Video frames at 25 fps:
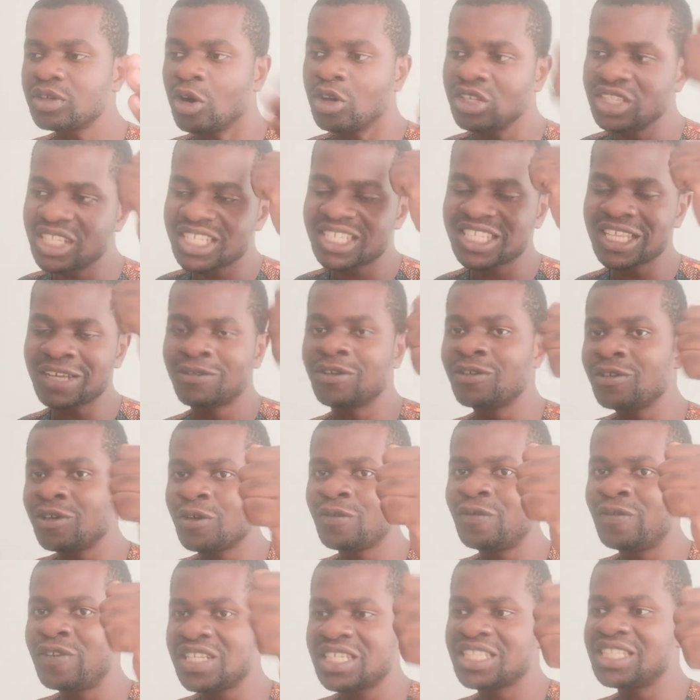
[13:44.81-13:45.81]
or the staff
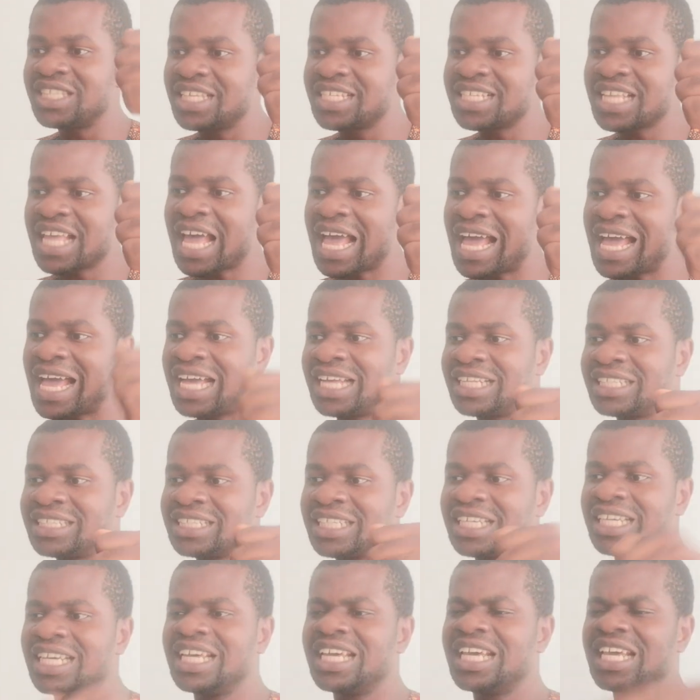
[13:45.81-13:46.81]
of office in his
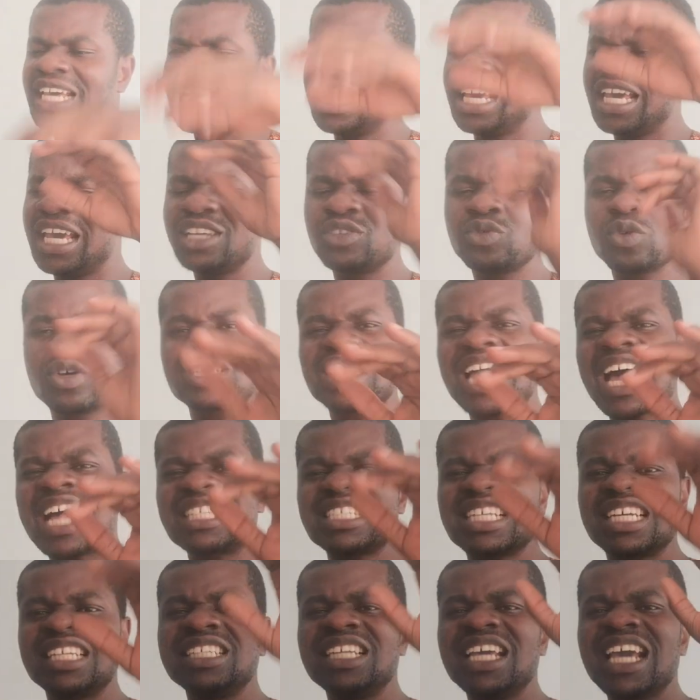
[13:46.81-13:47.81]
hand, it was
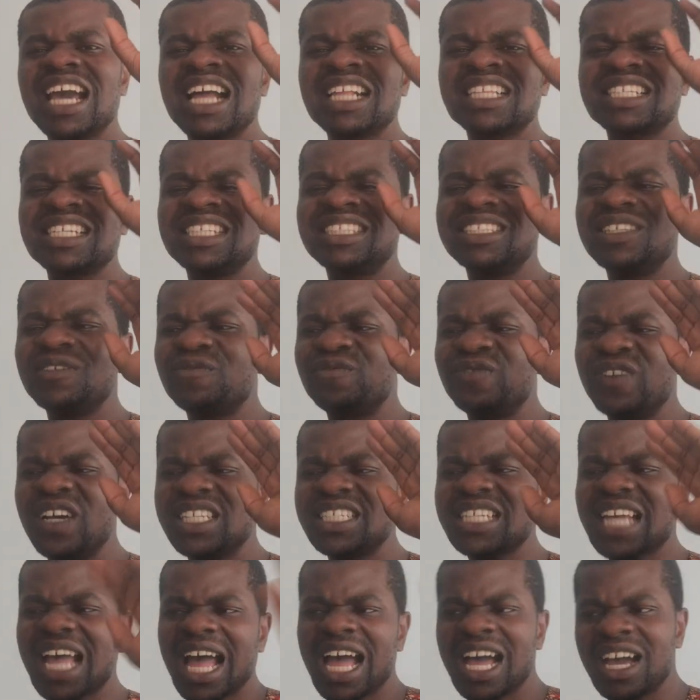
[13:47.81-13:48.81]
at a
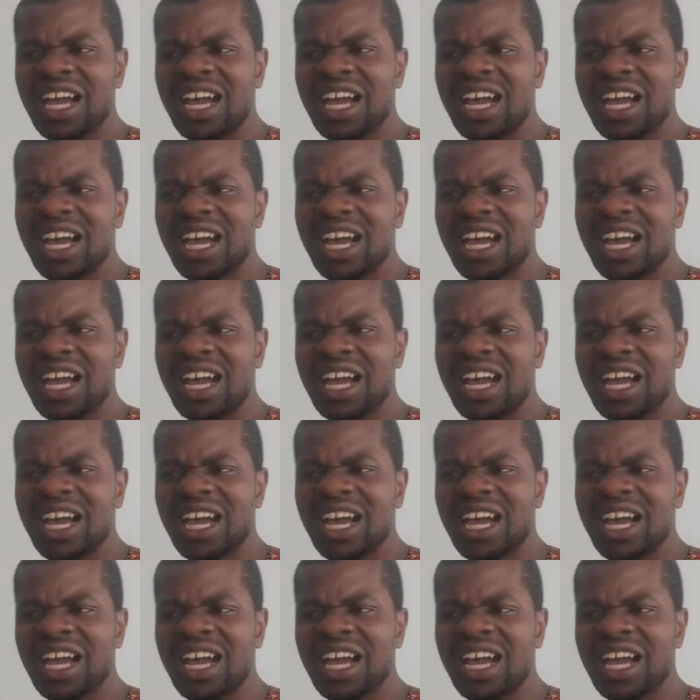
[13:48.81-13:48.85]
different